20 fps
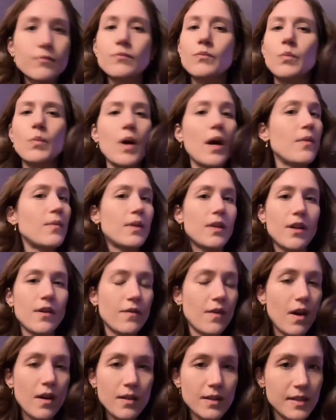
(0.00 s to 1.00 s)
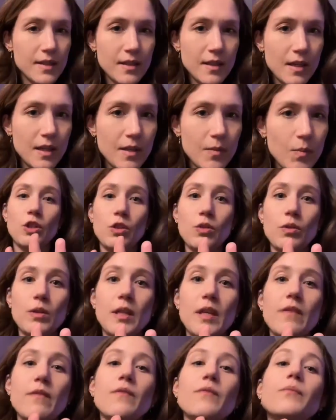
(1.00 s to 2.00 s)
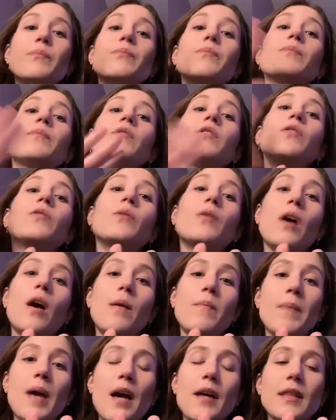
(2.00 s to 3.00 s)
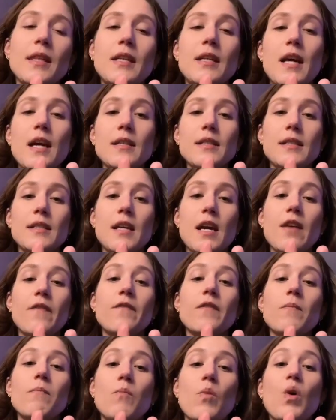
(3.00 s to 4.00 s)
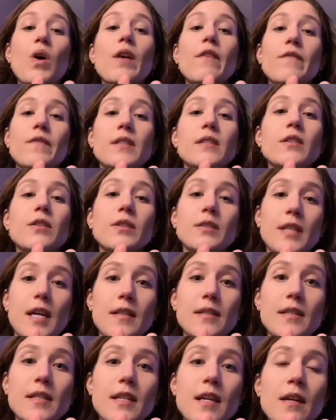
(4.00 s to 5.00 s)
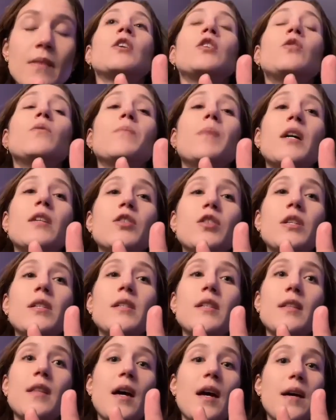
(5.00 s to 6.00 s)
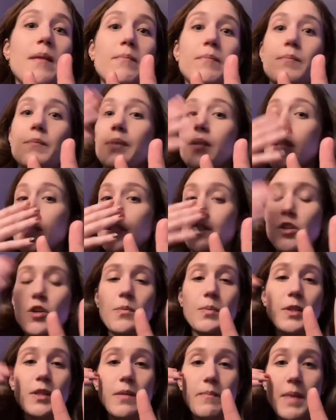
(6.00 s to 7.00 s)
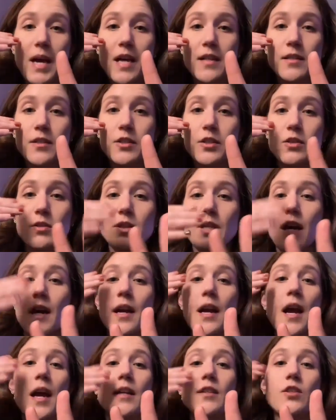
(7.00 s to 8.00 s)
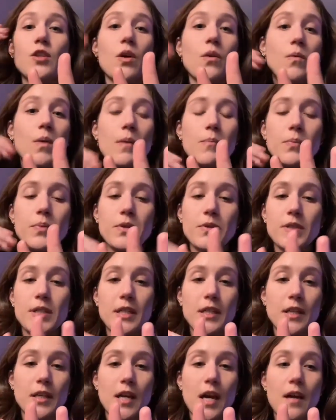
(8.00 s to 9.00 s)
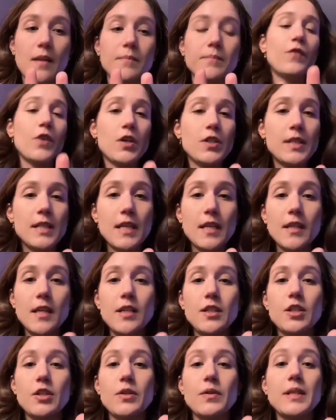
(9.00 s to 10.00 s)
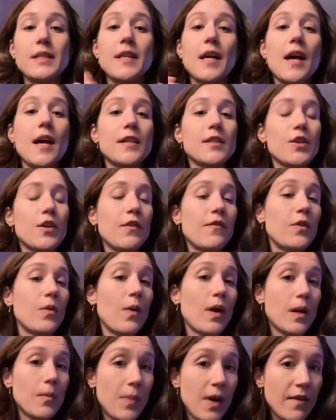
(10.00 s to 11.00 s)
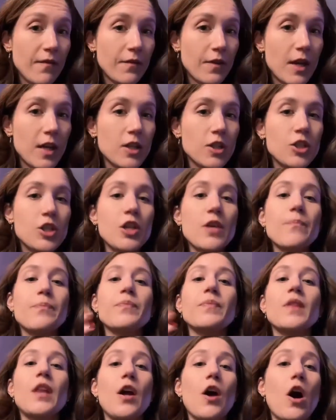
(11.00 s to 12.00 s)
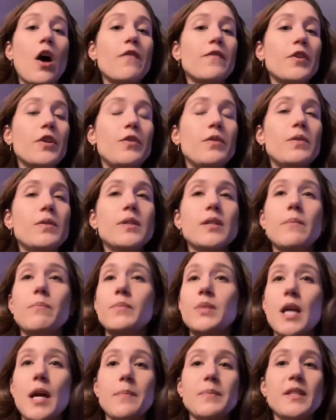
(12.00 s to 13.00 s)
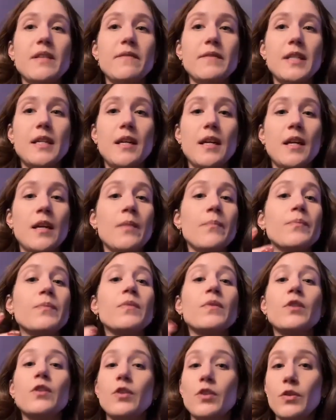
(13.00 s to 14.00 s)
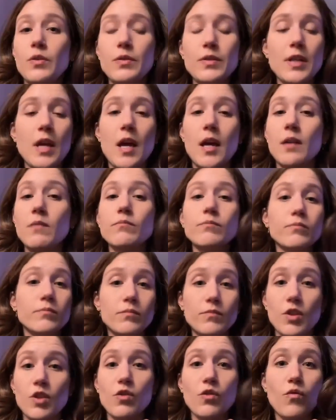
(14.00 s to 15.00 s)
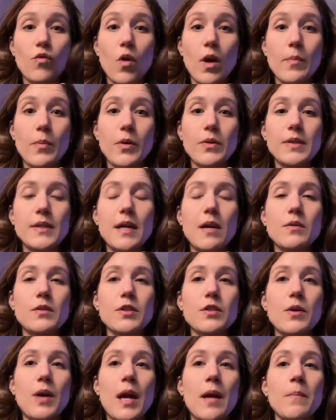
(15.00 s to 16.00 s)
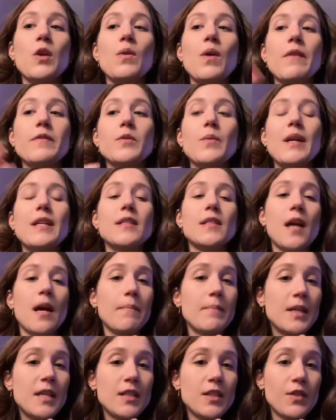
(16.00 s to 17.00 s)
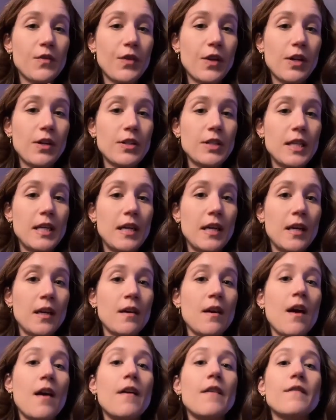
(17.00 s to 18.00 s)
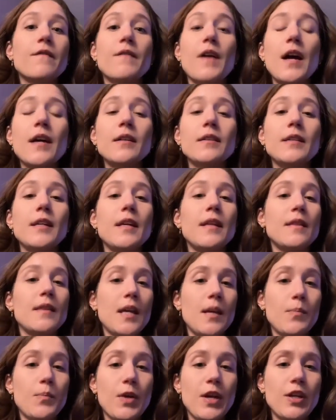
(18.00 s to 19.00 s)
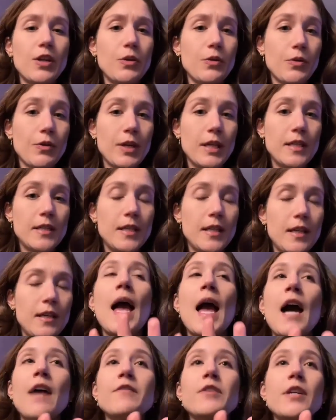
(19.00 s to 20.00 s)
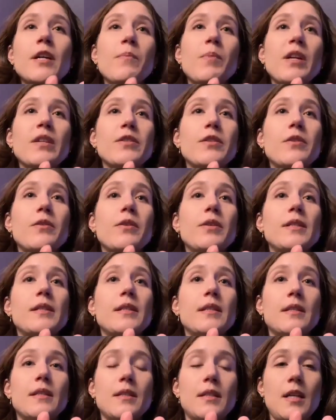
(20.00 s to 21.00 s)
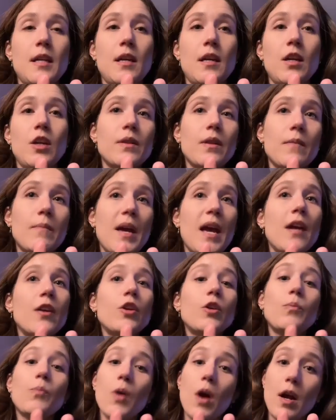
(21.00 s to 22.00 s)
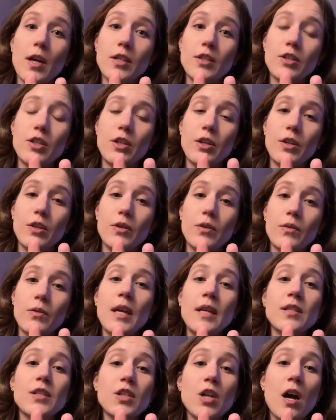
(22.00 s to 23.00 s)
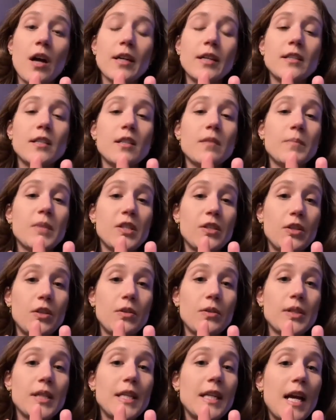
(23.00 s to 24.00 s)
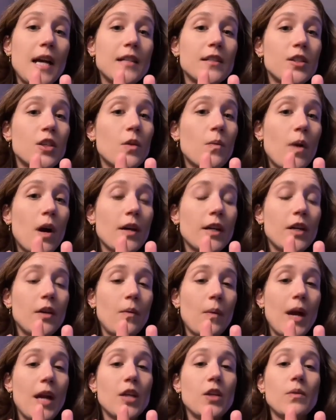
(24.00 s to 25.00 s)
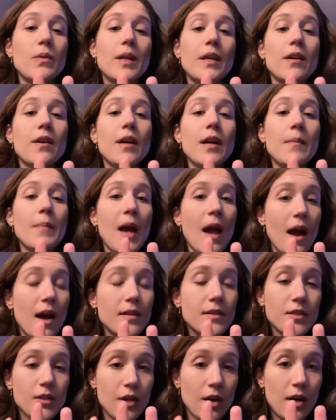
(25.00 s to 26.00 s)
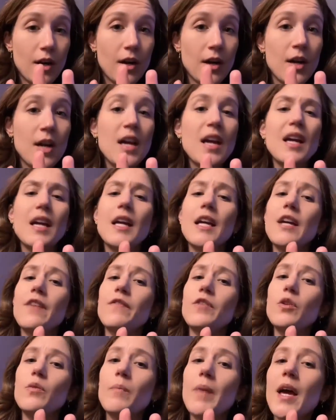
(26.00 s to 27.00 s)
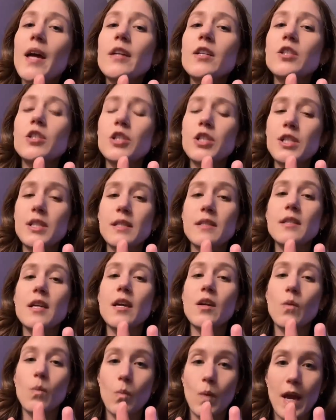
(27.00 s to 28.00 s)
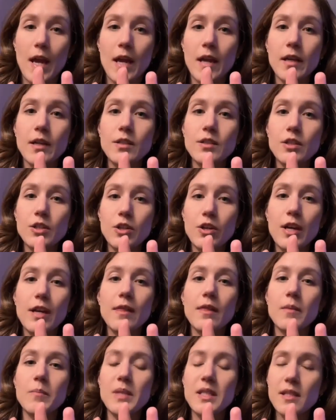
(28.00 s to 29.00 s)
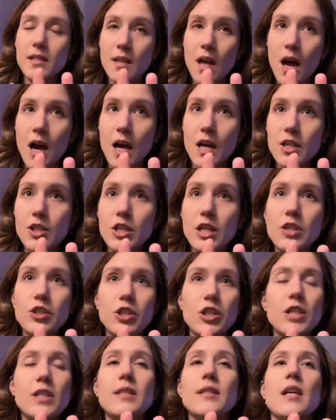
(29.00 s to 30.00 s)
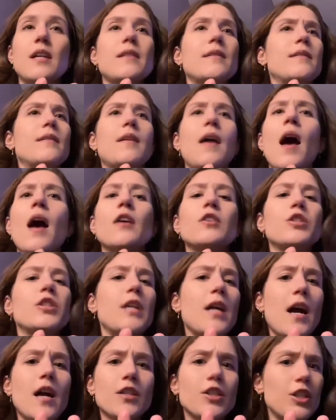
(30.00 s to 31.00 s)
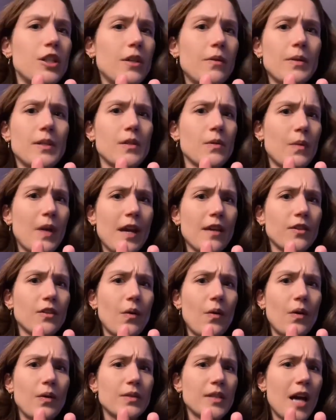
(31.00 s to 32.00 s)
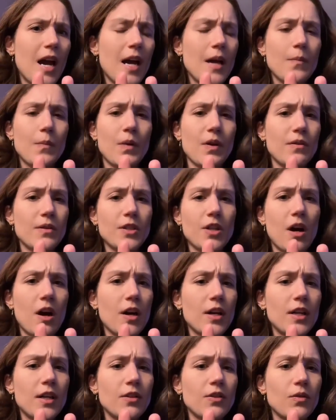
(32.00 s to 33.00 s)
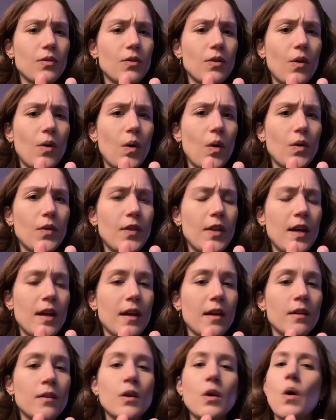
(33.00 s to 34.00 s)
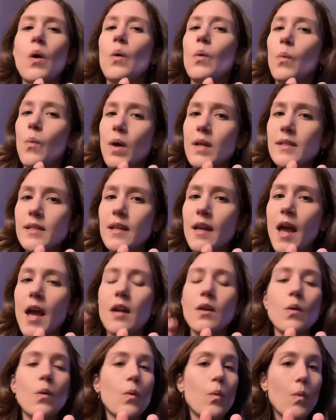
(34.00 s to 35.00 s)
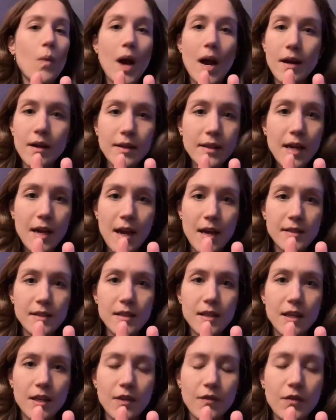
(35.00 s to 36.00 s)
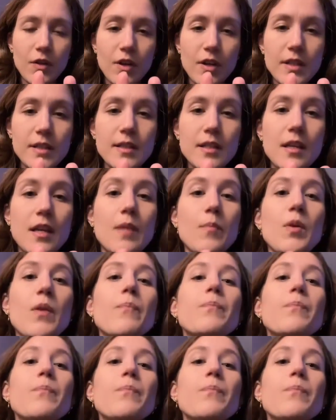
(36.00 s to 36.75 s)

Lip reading: Why would I fall asleep? You leave. You come back the next day for more physical testing. You mention to them, please don't put the mask too tight. I don't want bruising again. First thing they do is they ask you if you want a beverage. They offer you some types of tea. You say, the rooibos sounds great. You have to wait 10 minutes for your tea. Finally, they bring you green tea. After he brings you his tea, the man who brought it to you is talking to the masseuse. And as they're walking away, you hear him ask her if you managed to stay awake during the massage. And she says, yeah, she actually was awake the whole time. We were talking through the whole thing. Once again, why are they asking if you're asleep?